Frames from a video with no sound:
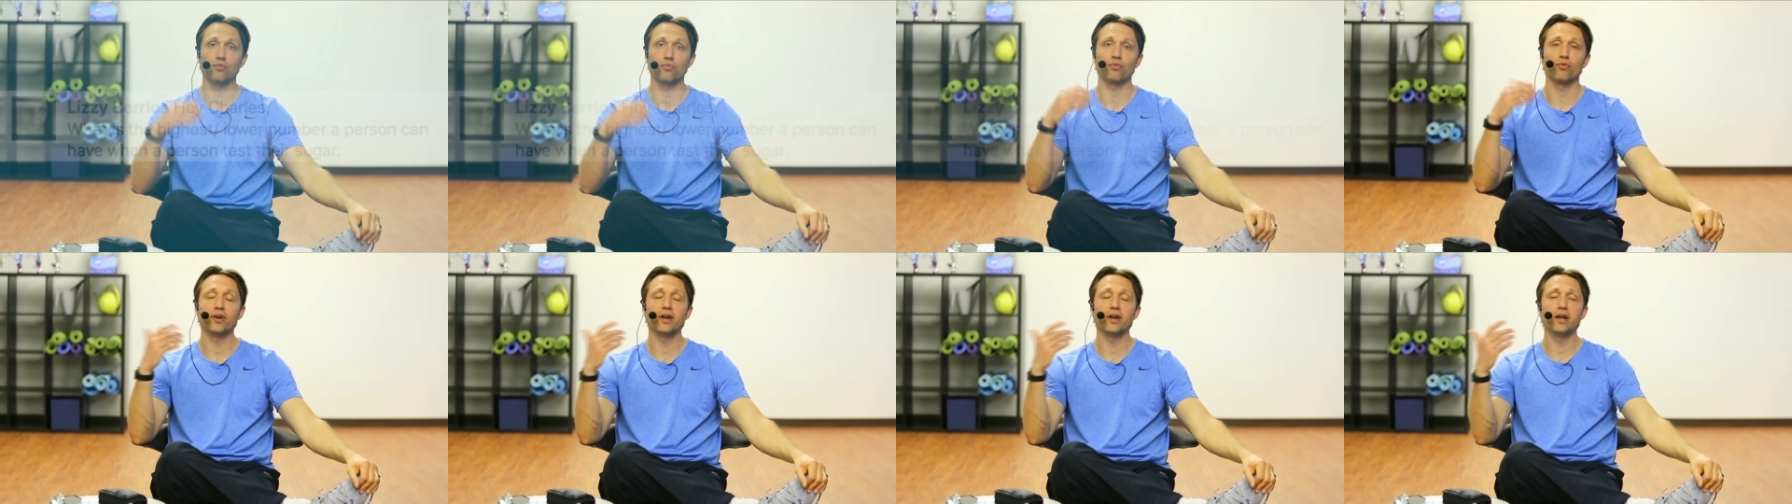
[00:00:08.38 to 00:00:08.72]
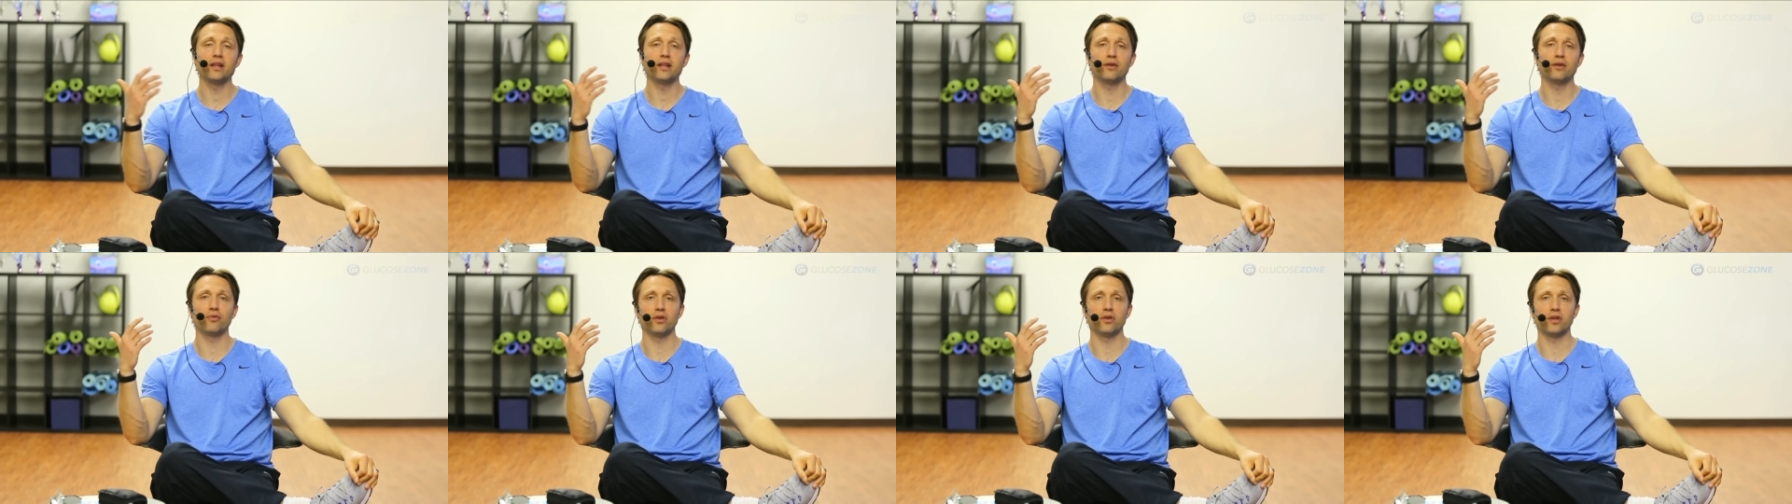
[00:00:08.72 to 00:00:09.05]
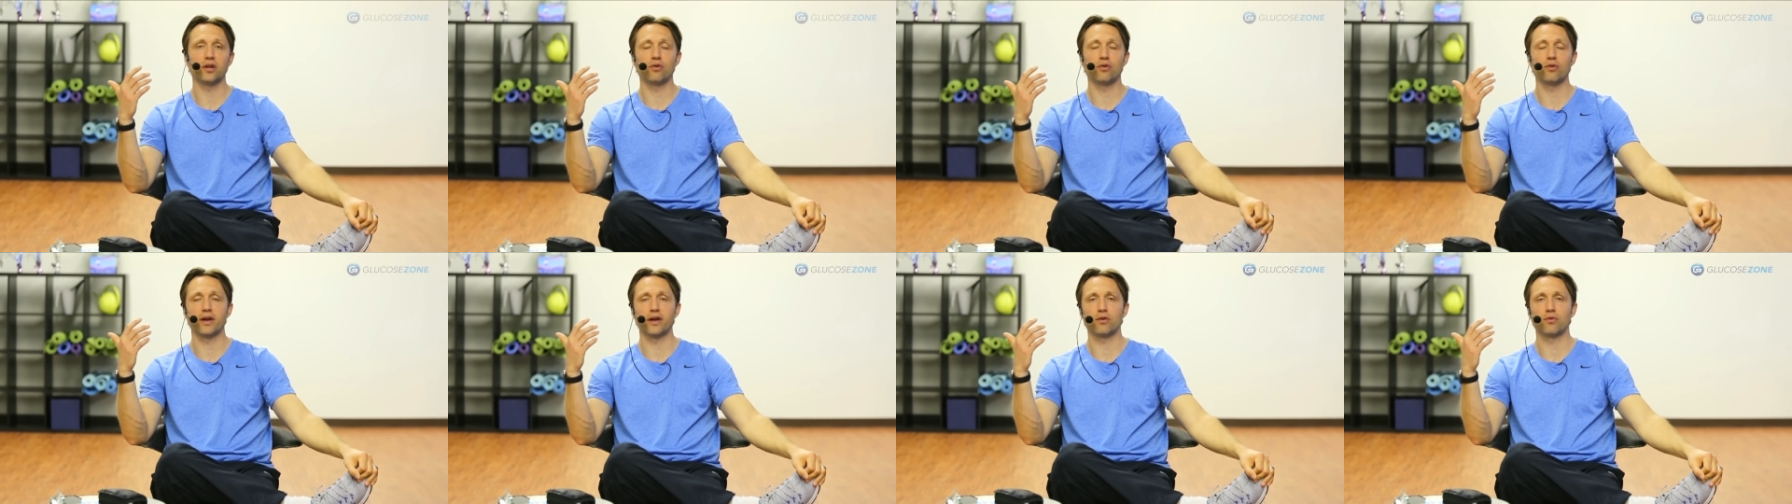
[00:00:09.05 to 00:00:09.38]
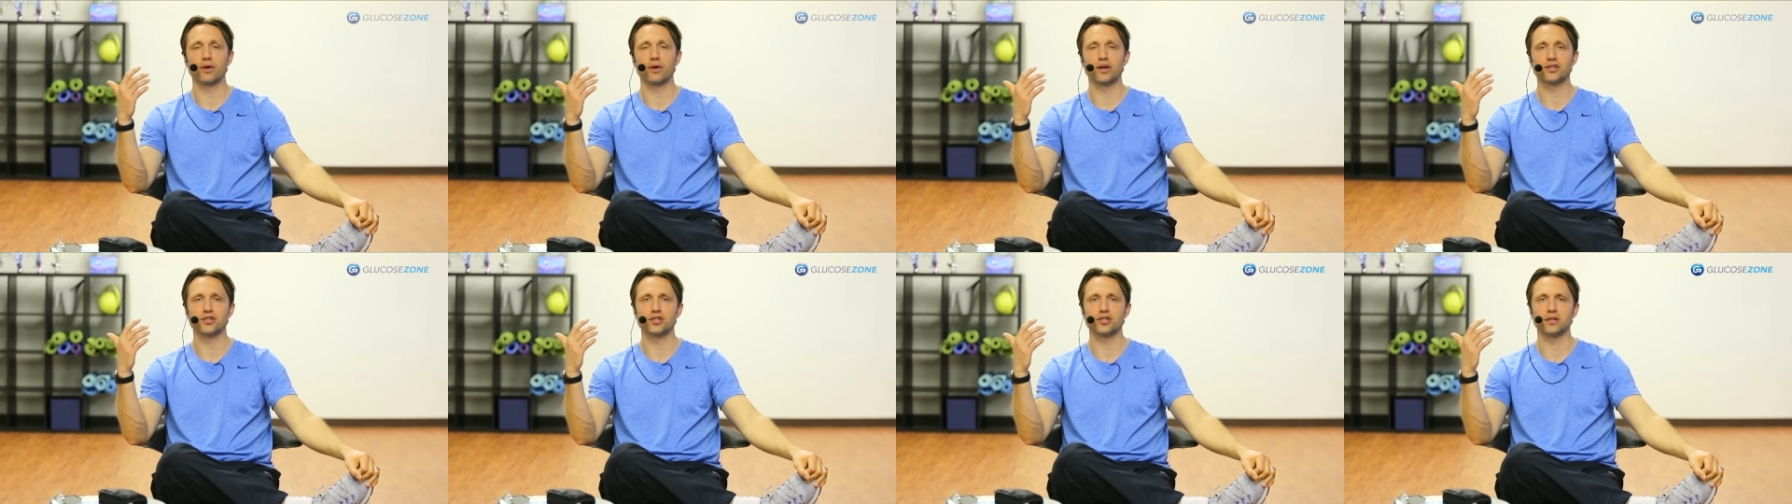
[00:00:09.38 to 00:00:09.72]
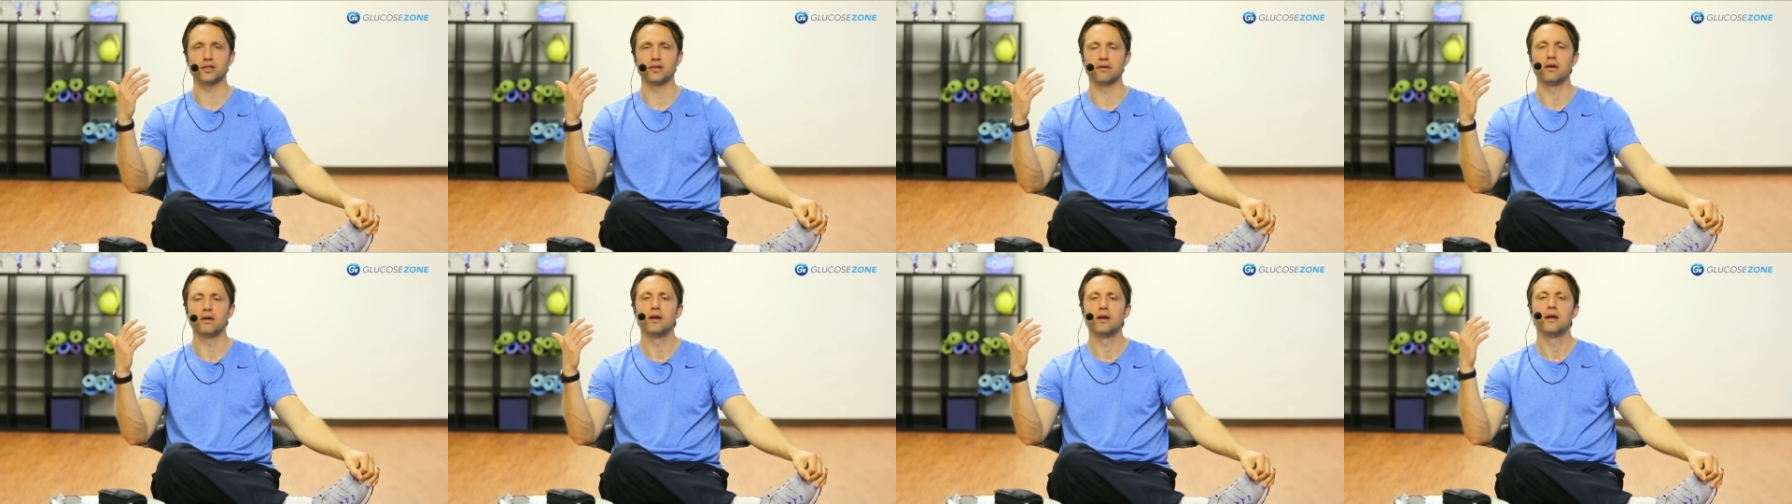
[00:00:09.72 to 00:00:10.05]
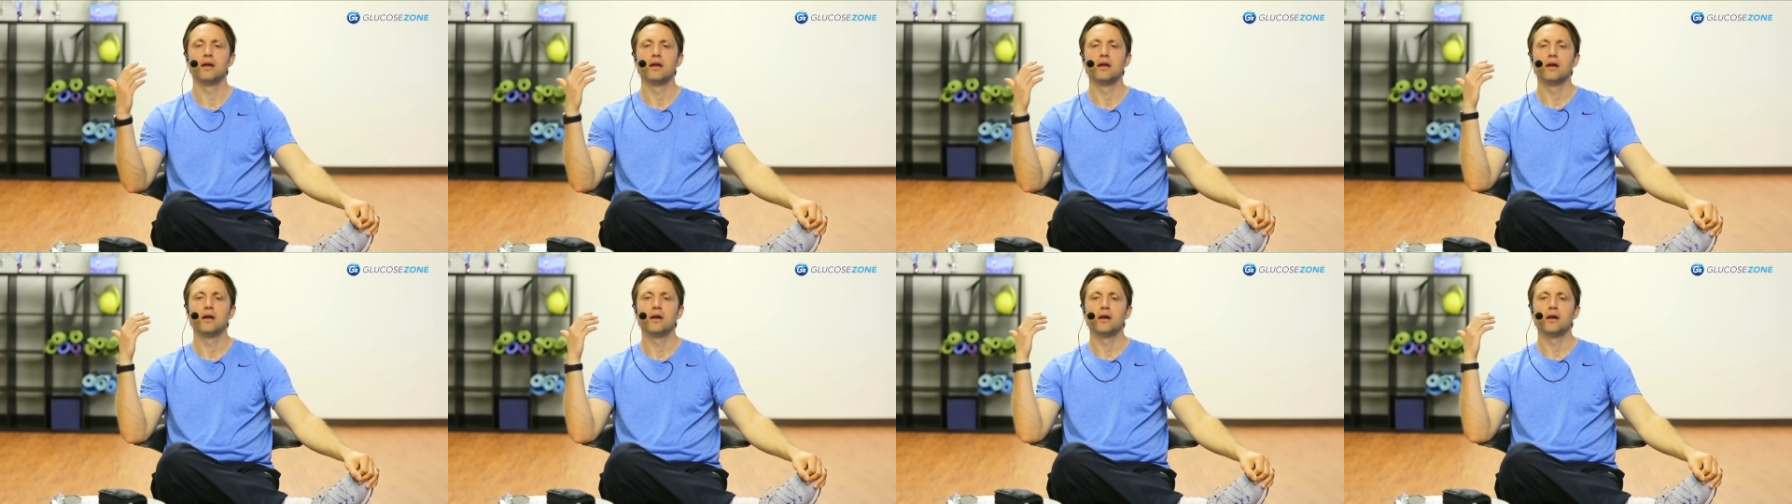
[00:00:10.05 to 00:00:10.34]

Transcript: that's a really, really great question.